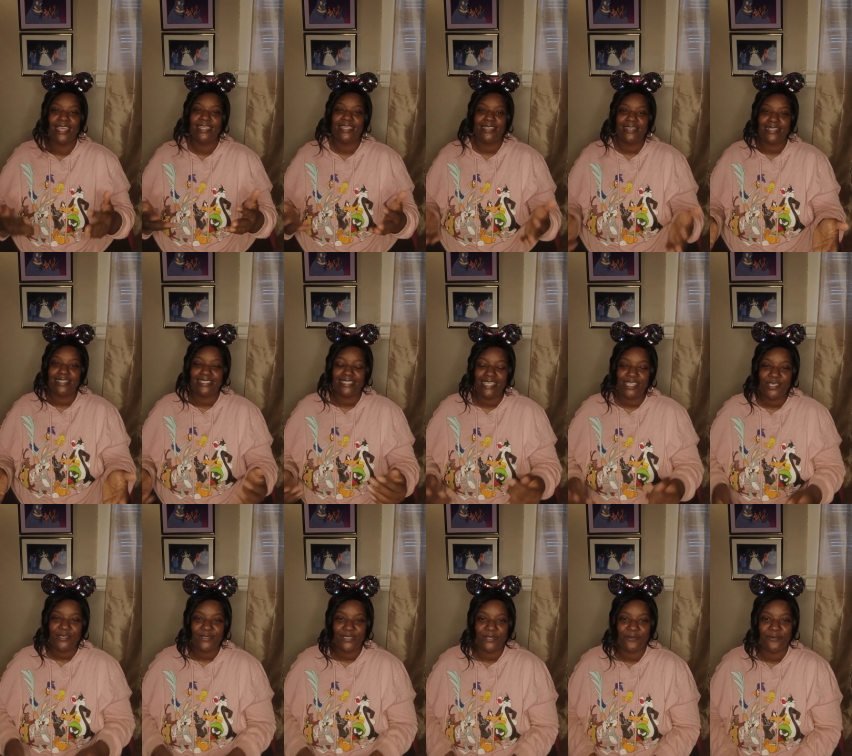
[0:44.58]
then
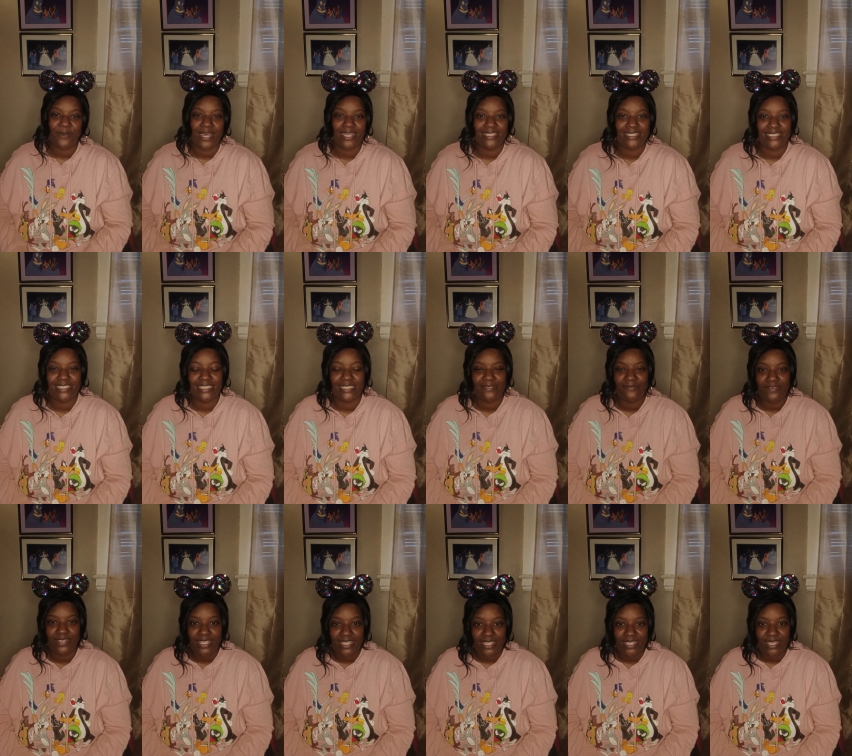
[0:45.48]
continue to watch this
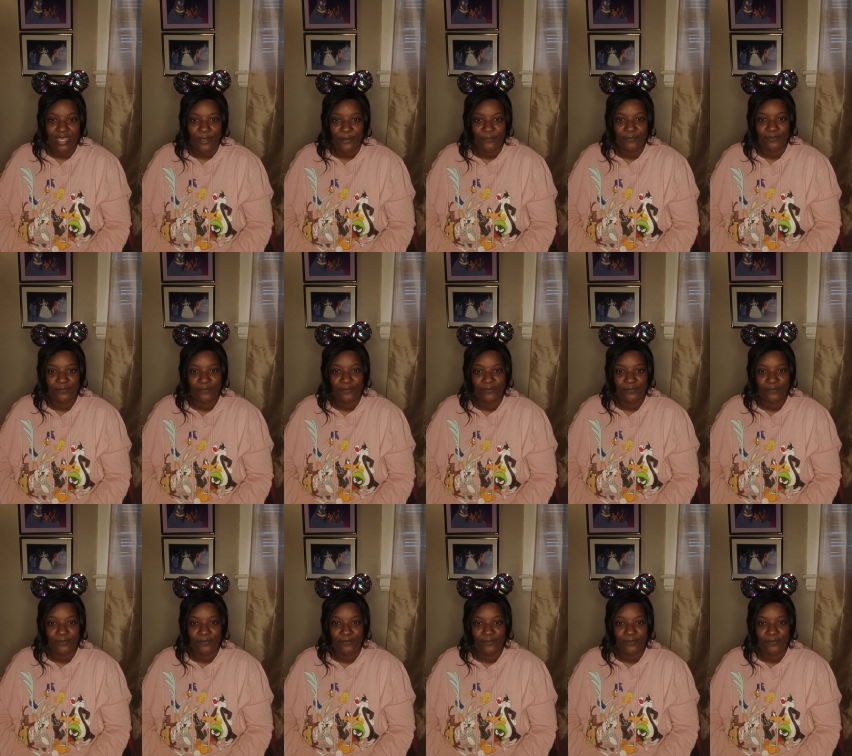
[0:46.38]
video.